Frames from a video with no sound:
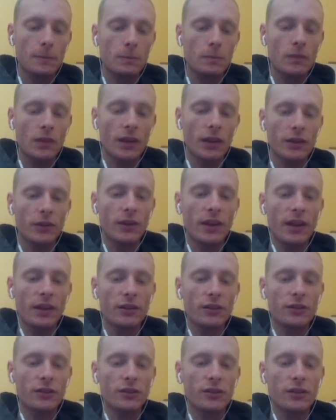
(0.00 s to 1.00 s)
Like, you can't
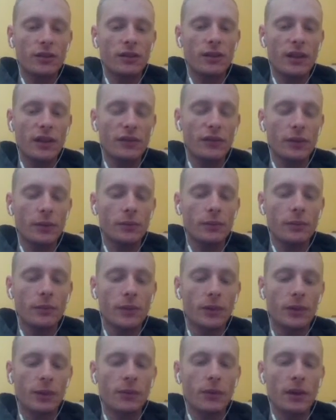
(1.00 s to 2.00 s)
just give it
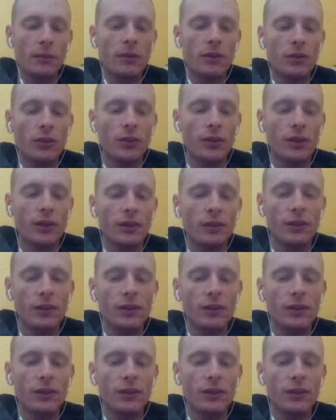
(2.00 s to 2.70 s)
with the babies only.